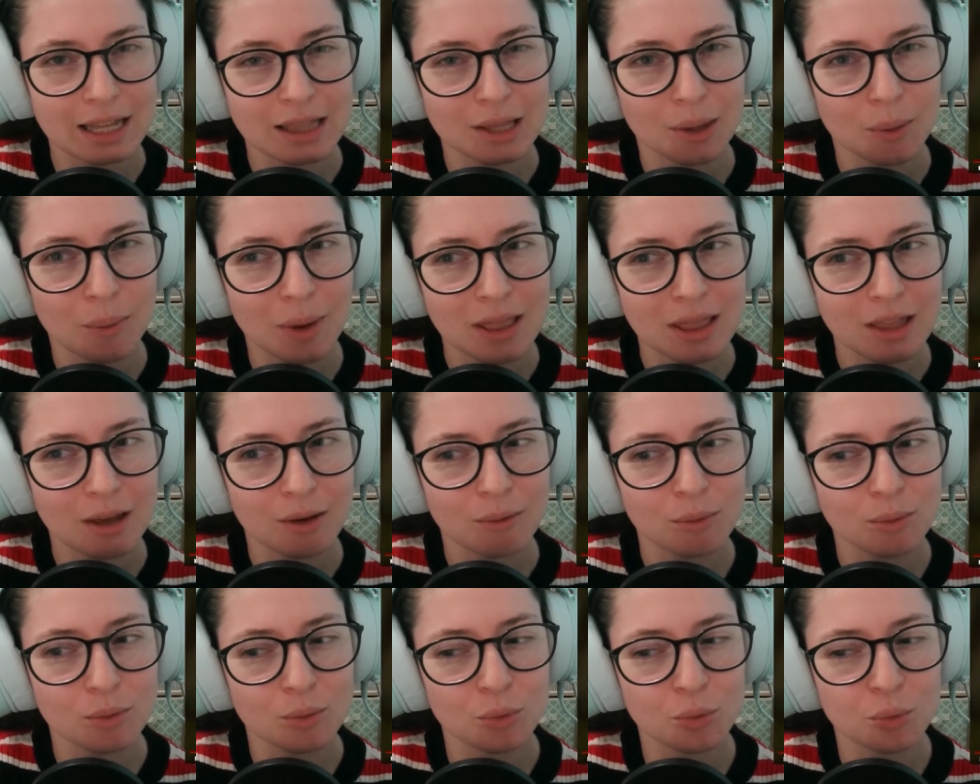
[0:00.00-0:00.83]
In the way
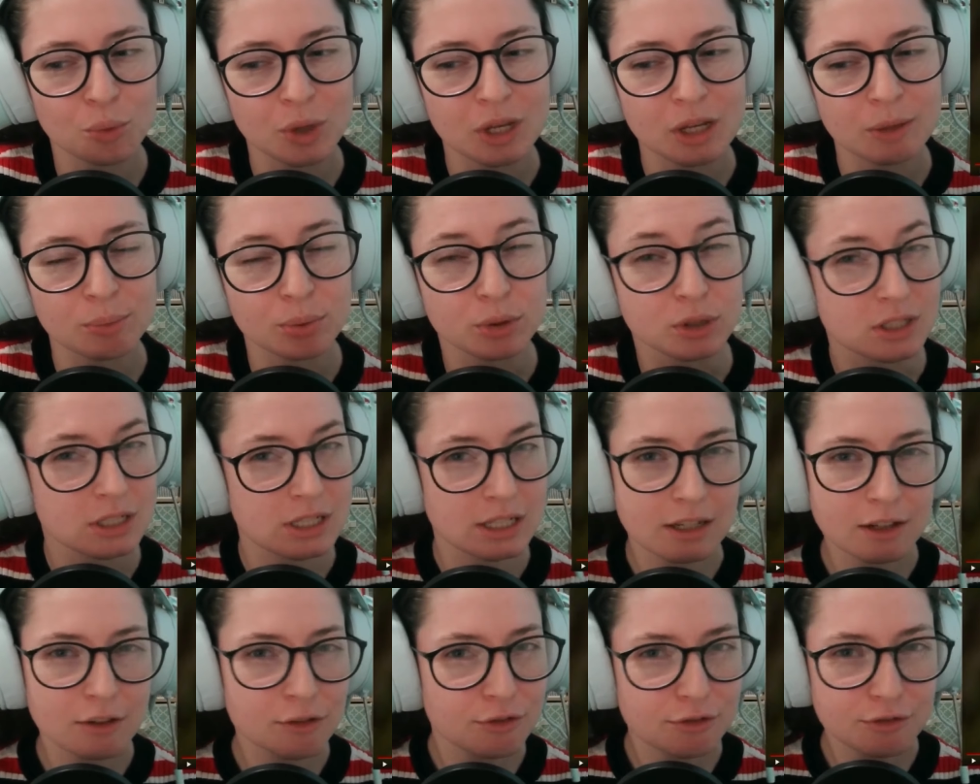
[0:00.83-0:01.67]
that we
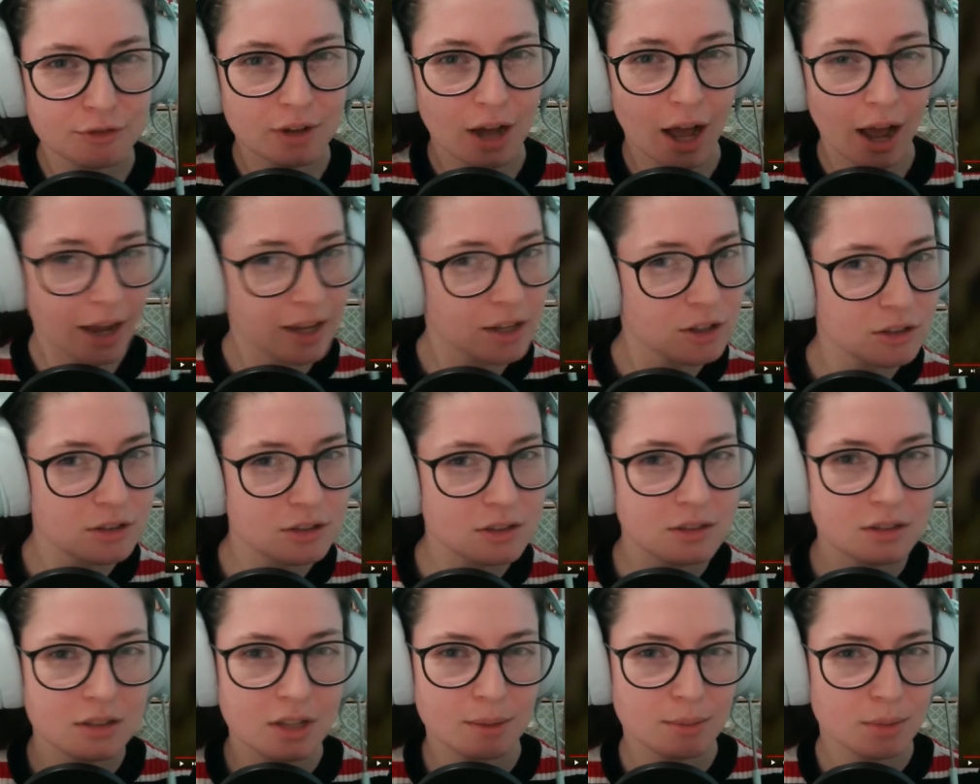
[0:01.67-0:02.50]
perceive
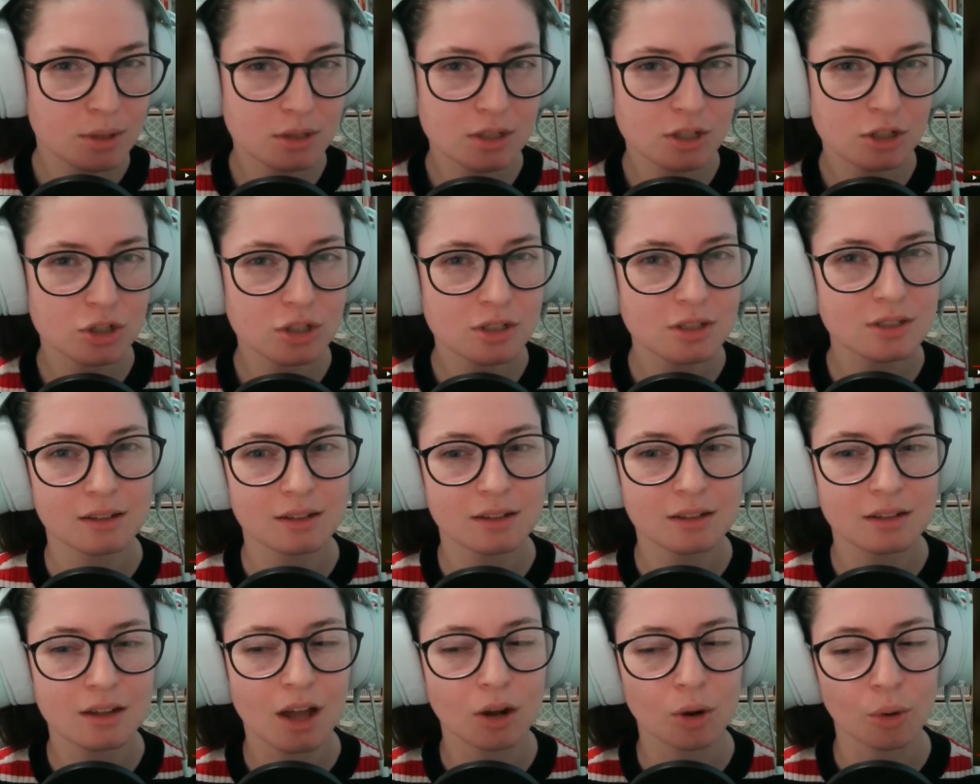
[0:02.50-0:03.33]
idols and
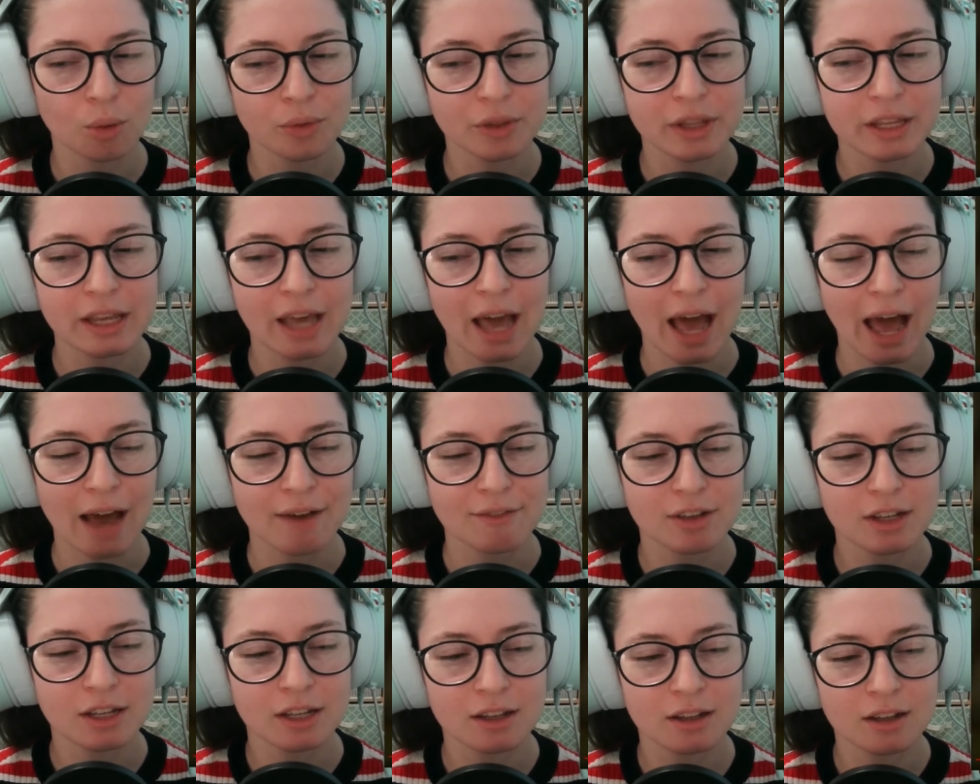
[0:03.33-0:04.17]
musicians, not only
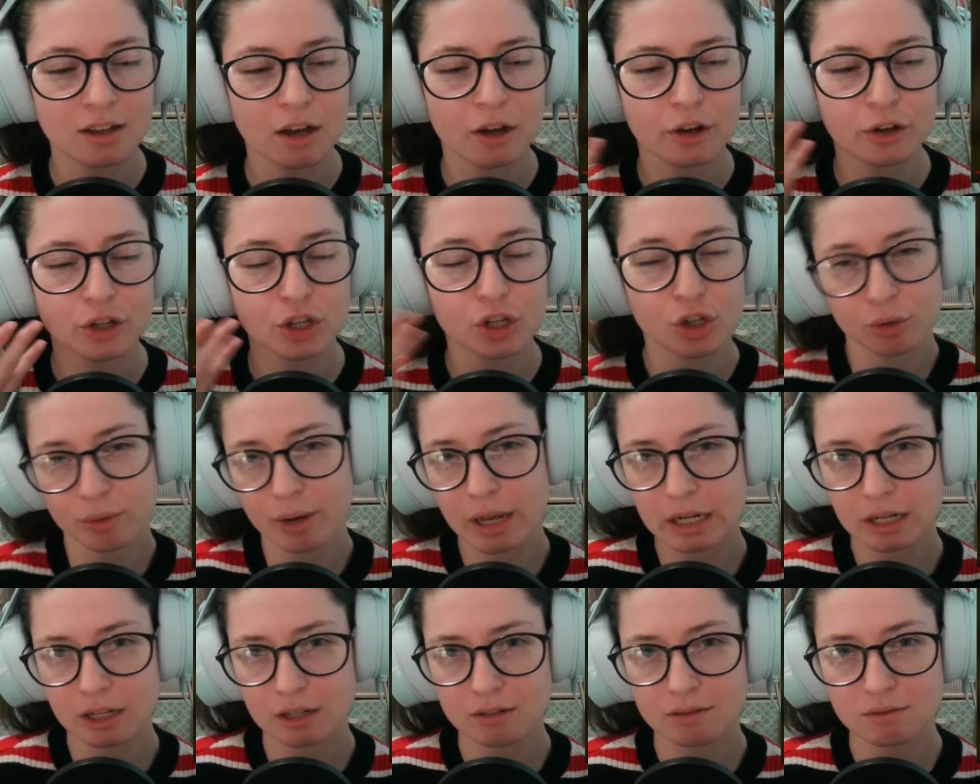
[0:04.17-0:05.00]
having a
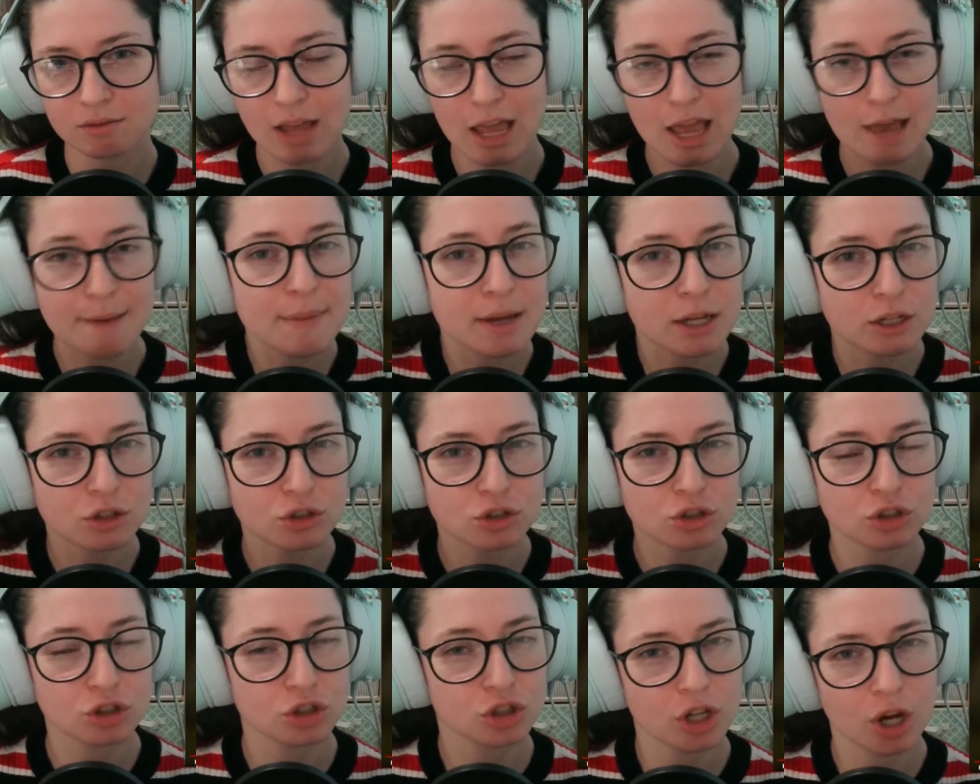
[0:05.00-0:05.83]
curated
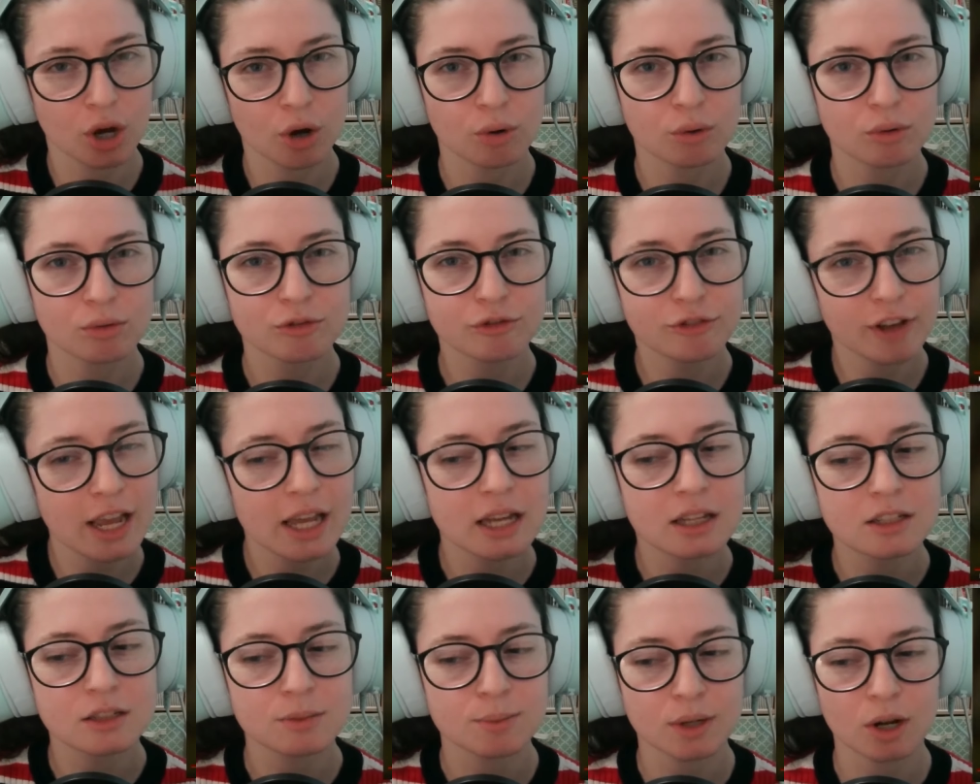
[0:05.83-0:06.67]
image to show
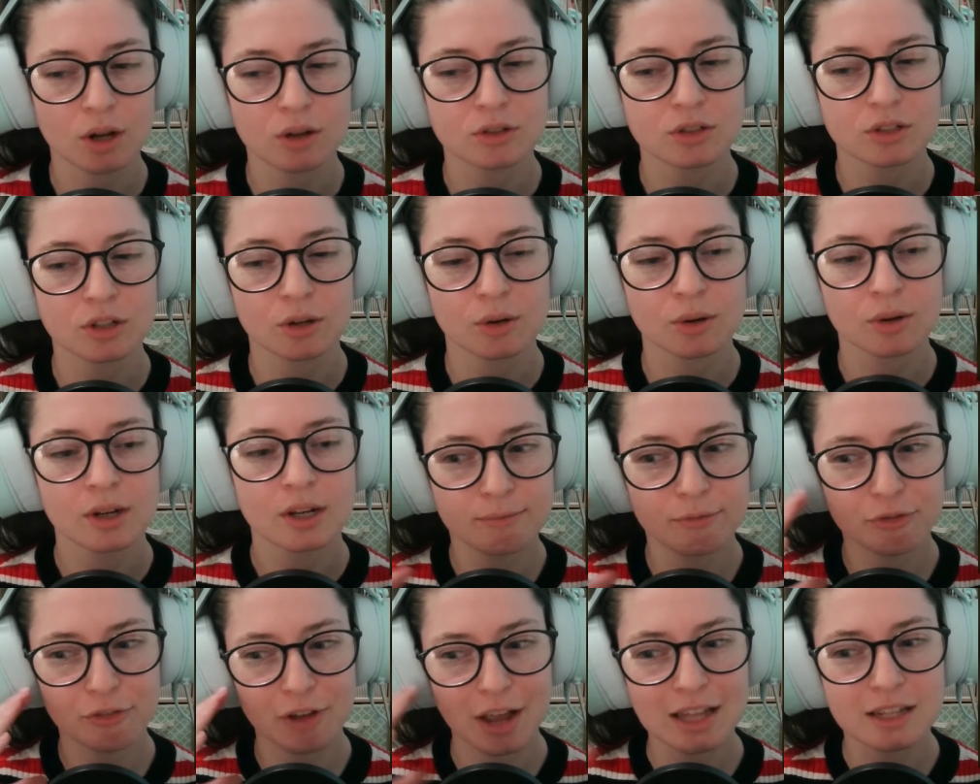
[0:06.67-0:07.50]
fans, but also
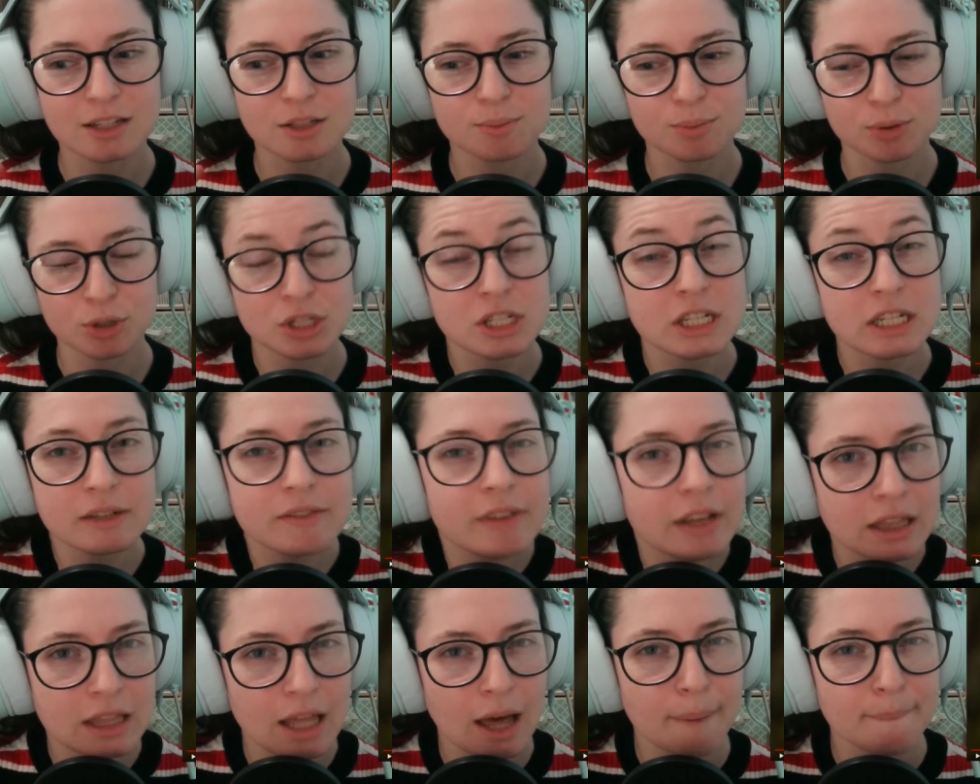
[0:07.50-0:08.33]
fans
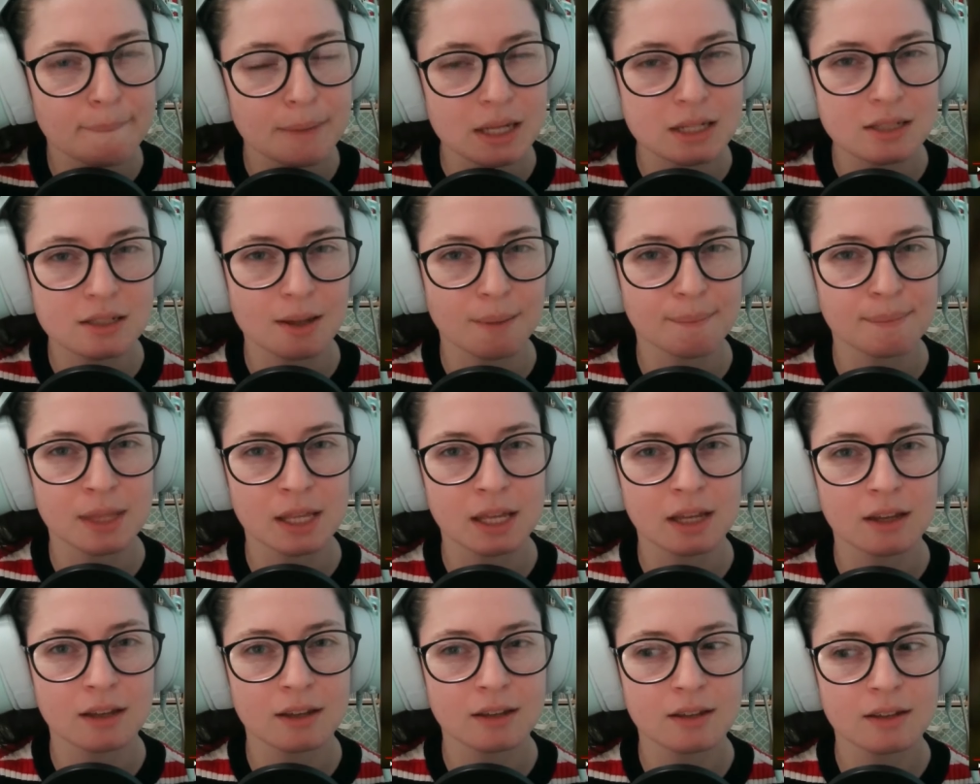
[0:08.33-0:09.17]
perceiving them as
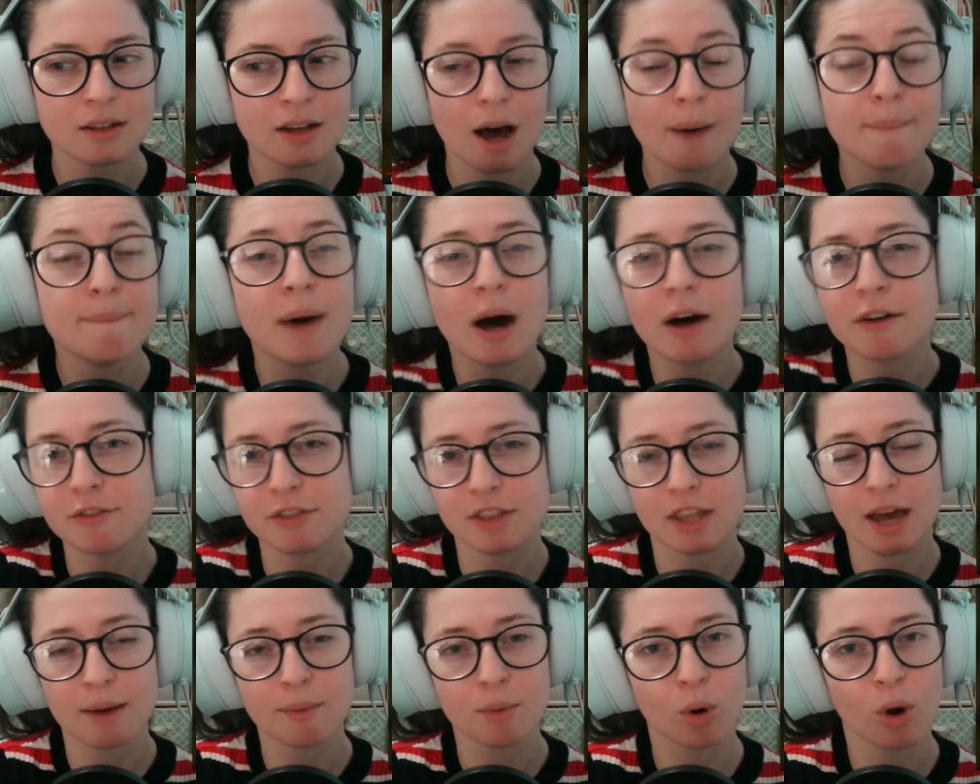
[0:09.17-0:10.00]
something above
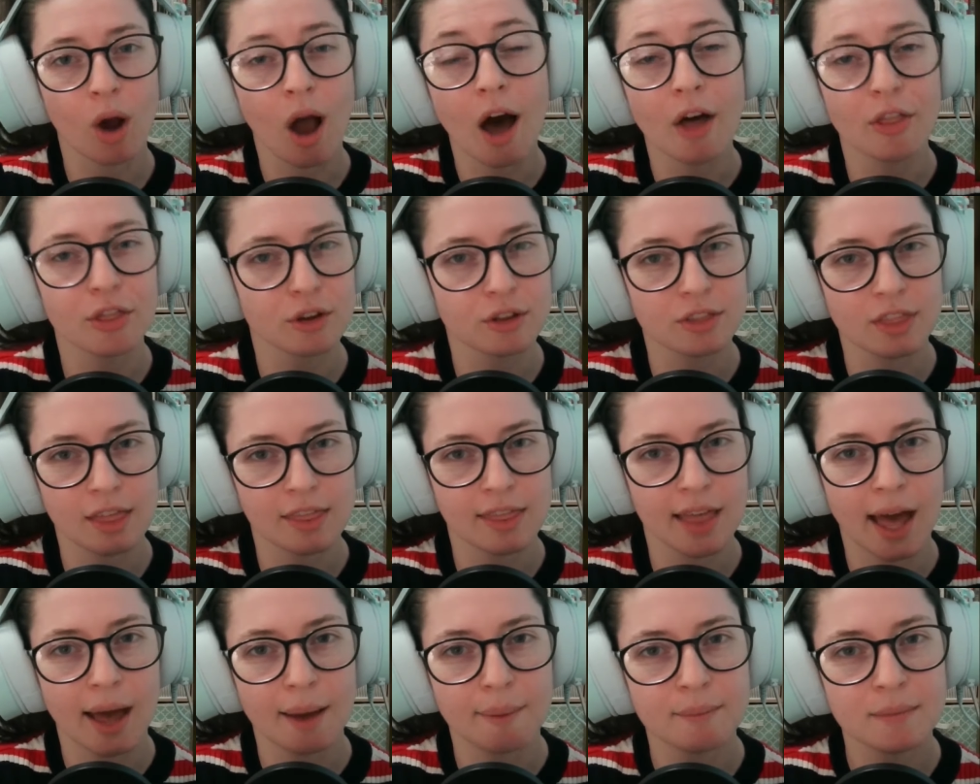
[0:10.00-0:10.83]
them or other than
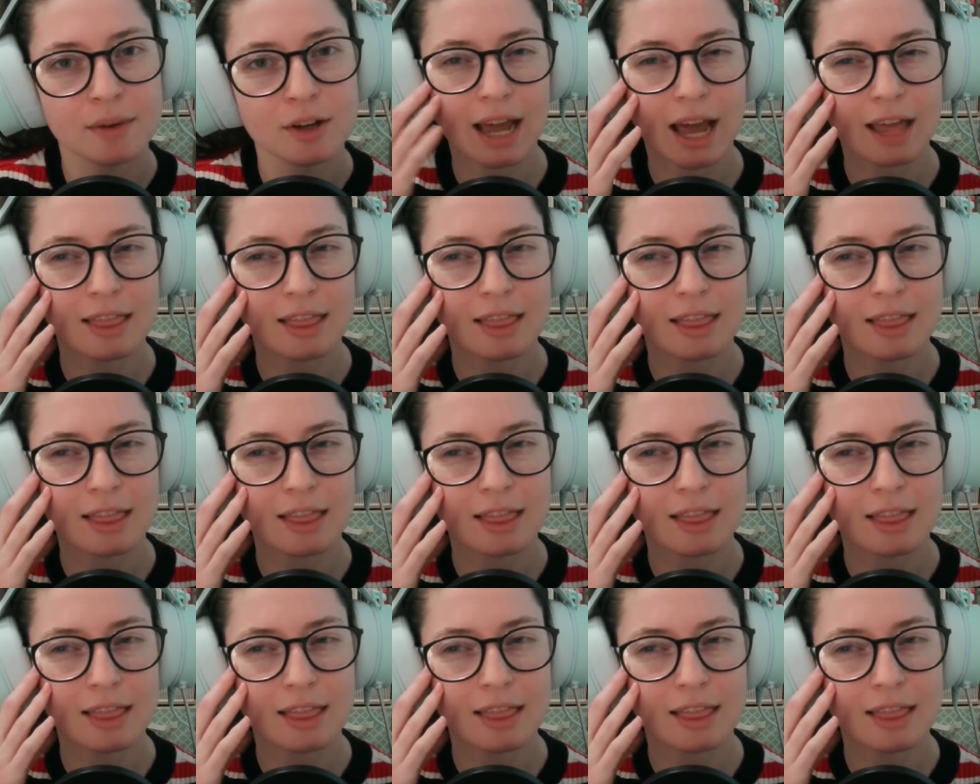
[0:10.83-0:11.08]
them.